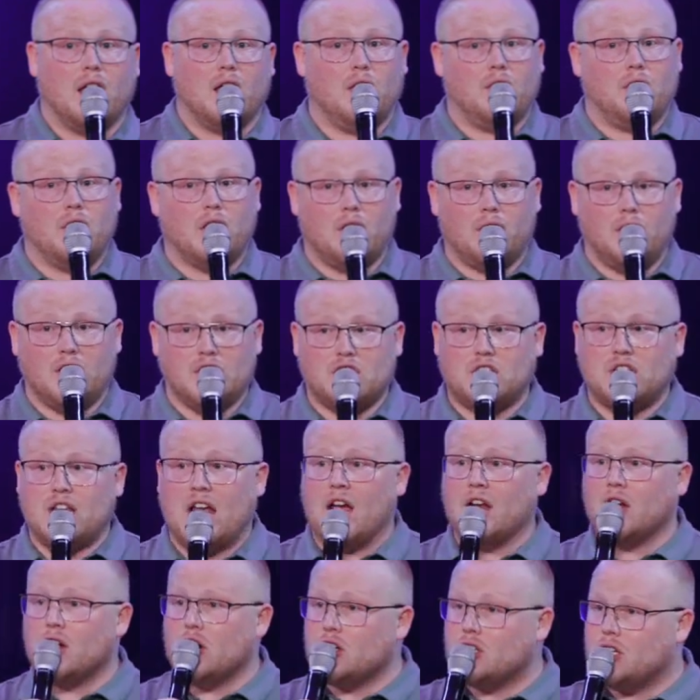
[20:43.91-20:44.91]
uh, the, the
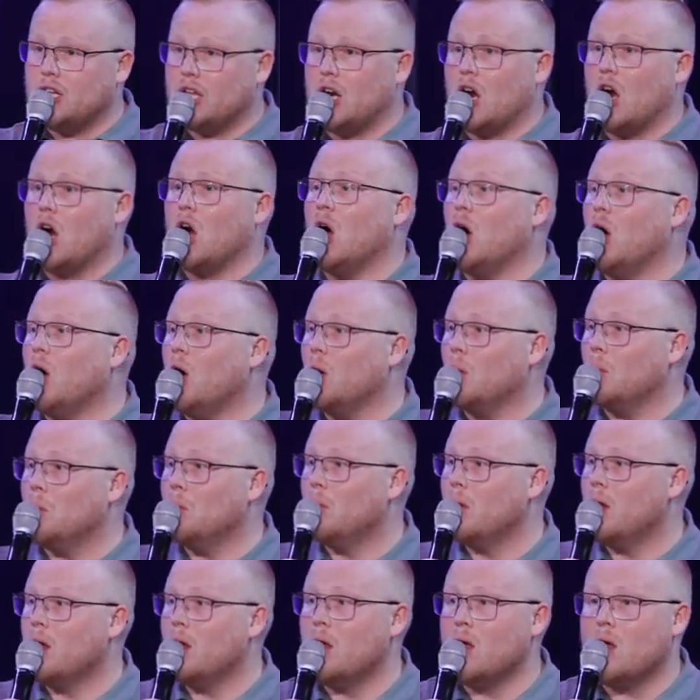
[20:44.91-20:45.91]
standards in our
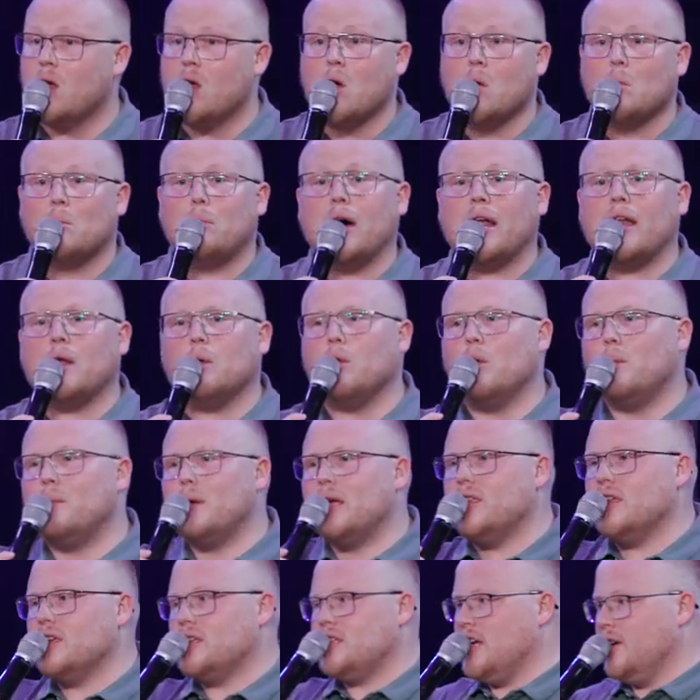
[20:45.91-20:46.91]
home, but it will
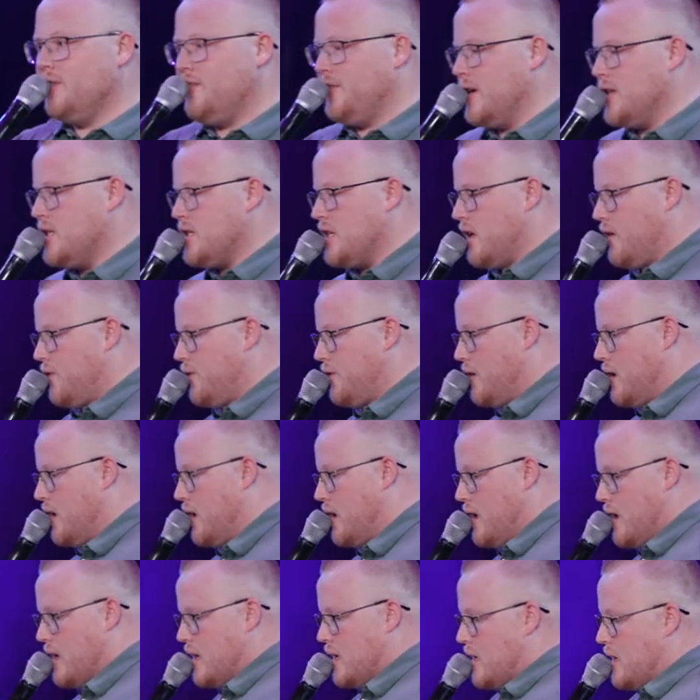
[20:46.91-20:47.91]
be the difference of
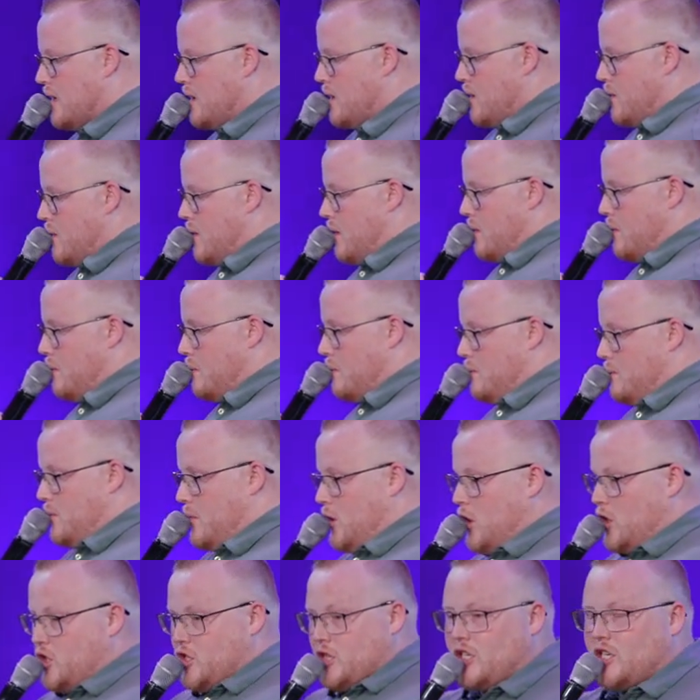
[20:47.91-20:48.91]

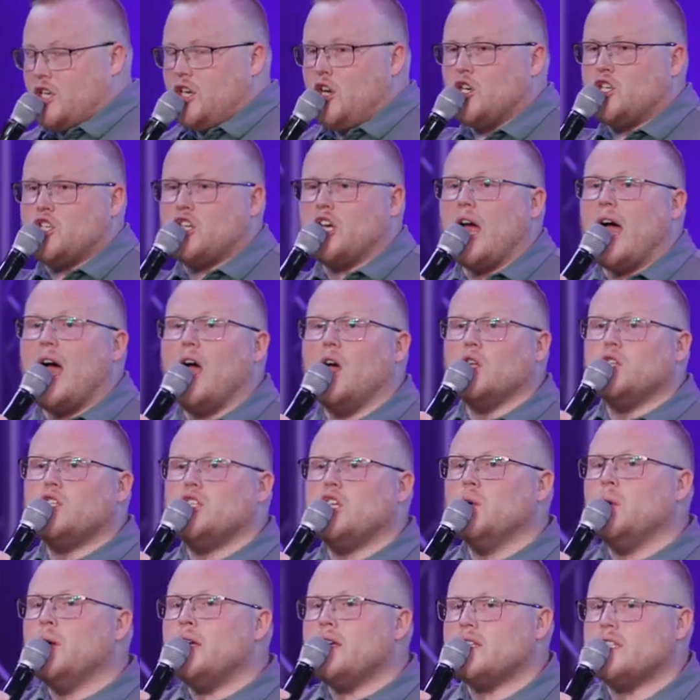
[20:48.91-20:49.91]
your, your
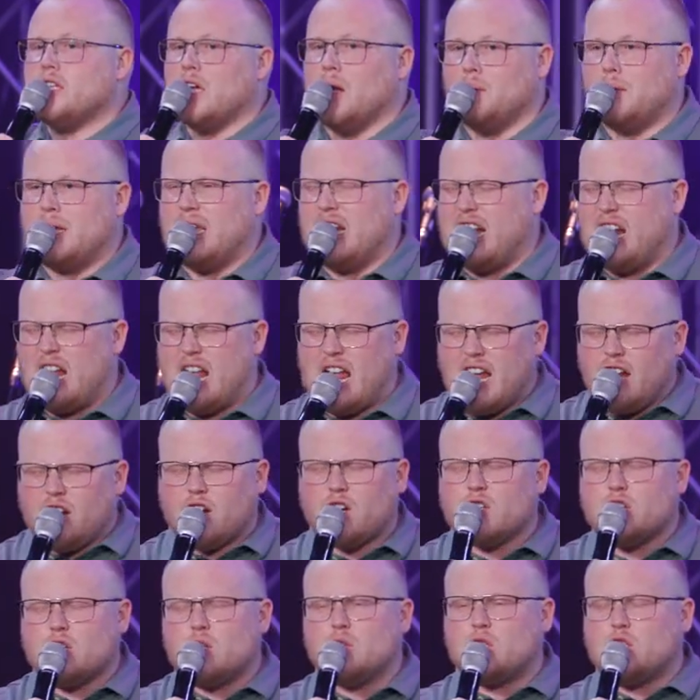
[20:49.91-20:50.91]
child doing something and it
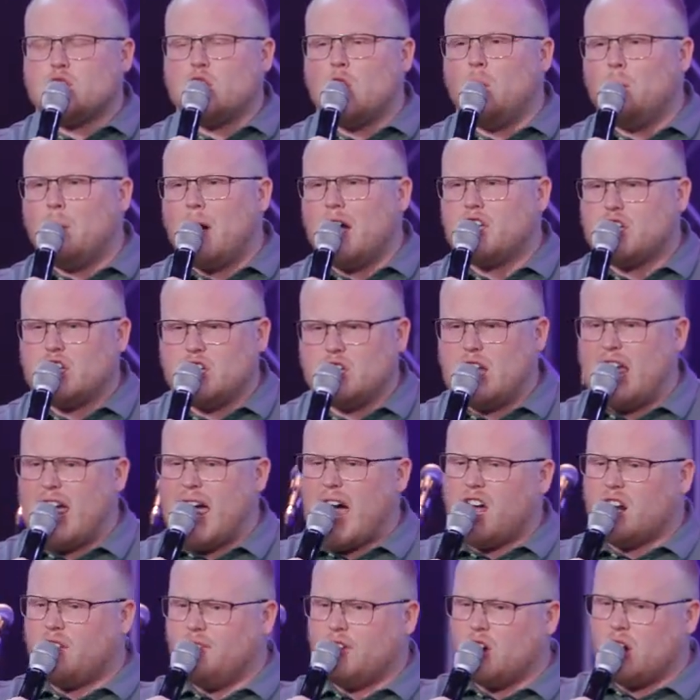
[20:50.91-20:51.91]
angers you so much, and
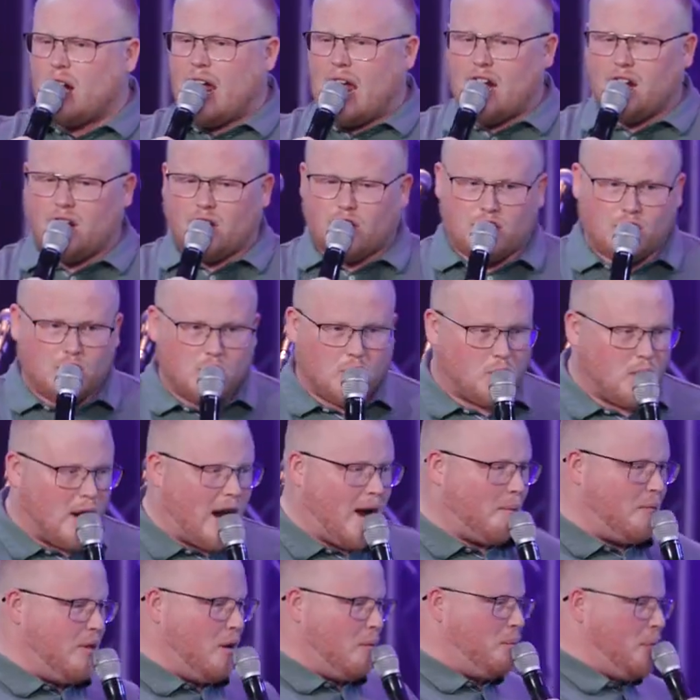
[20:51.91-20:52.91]
out of your anger, you
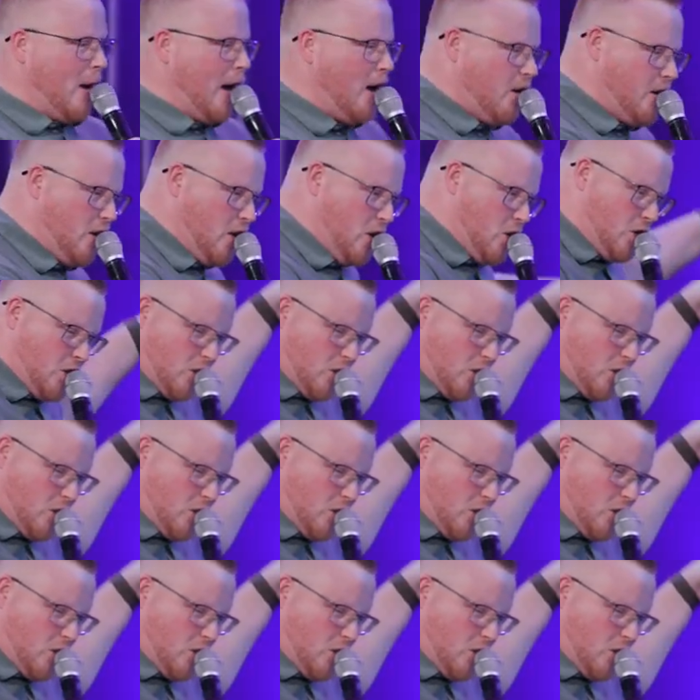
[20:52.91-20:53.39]
grab the belt